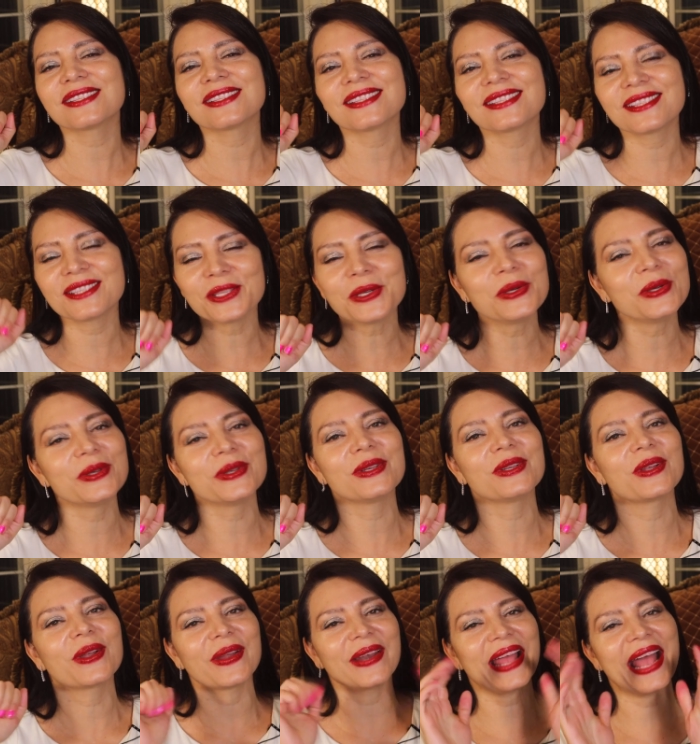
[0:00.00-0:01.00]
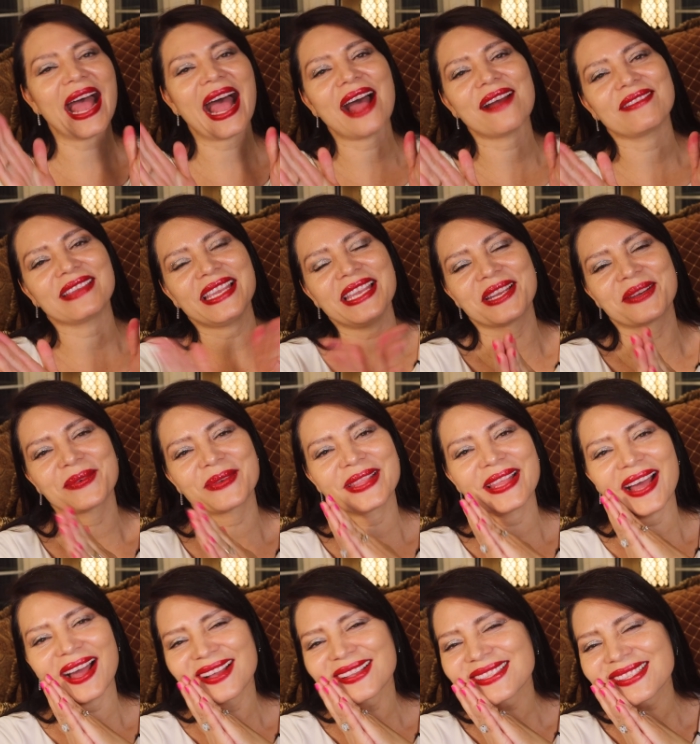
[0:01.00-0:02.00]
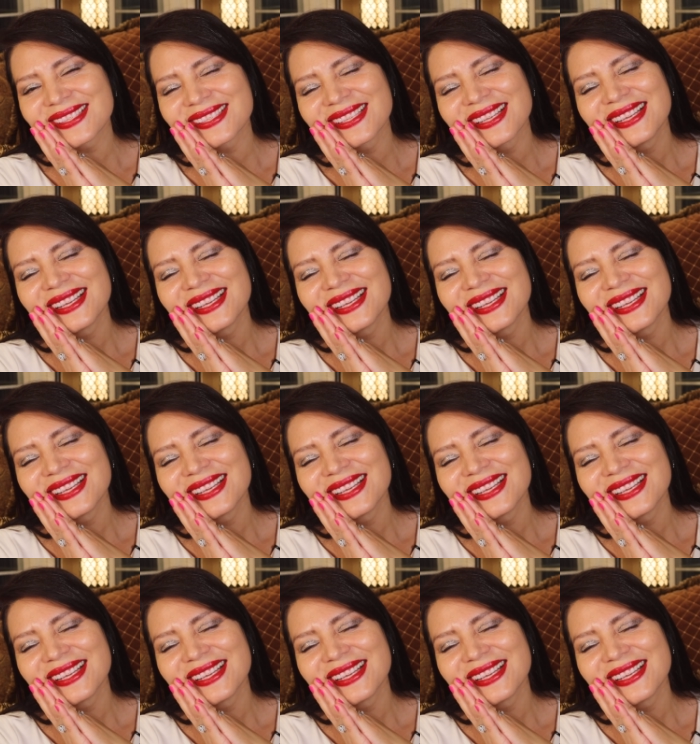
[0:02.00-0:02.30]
soon gonna have here with us.